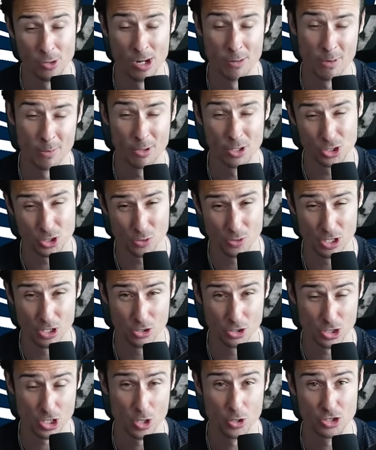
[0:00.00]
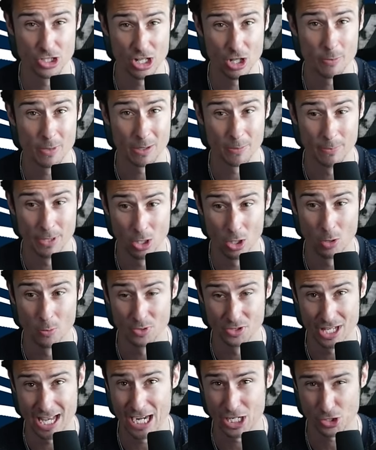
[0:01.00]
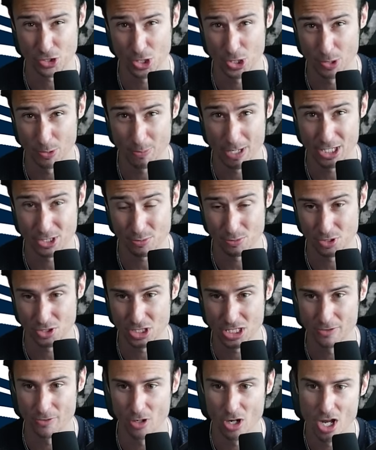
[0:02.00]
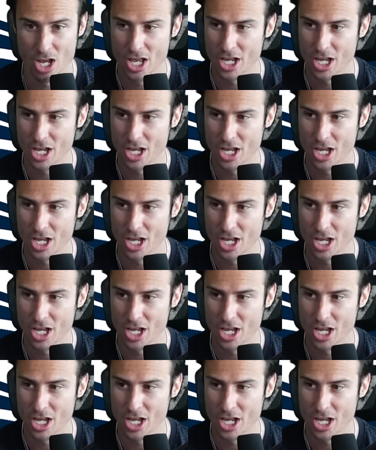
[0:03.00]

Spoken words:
I remember 2 years ago, Jalen McMillan was actually their best receiver